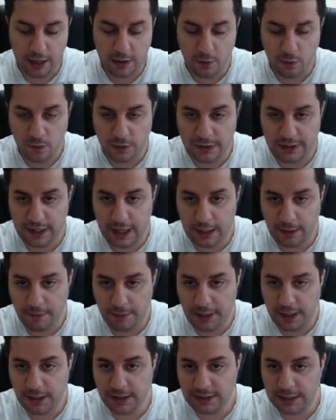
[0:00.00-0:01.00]
What that
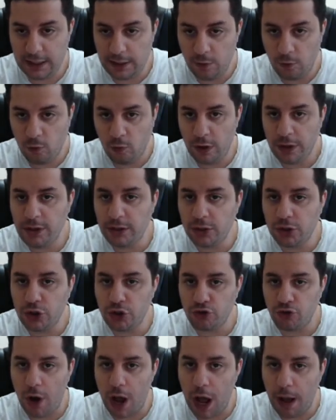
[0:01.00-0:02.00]
means that when you
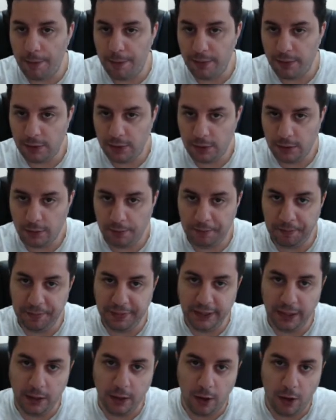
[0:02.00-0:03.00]
drop
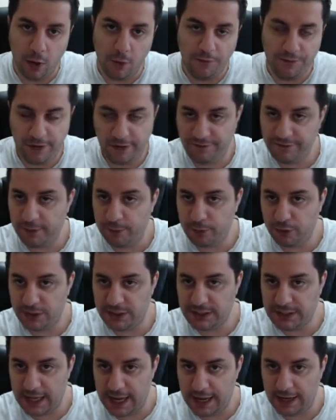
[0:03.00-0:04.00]
below
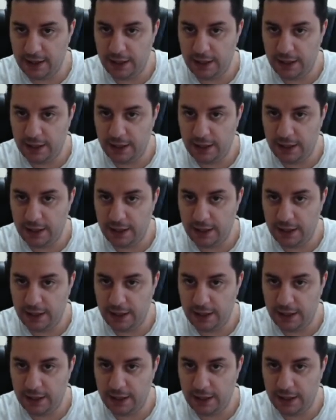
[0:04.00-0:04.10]
50%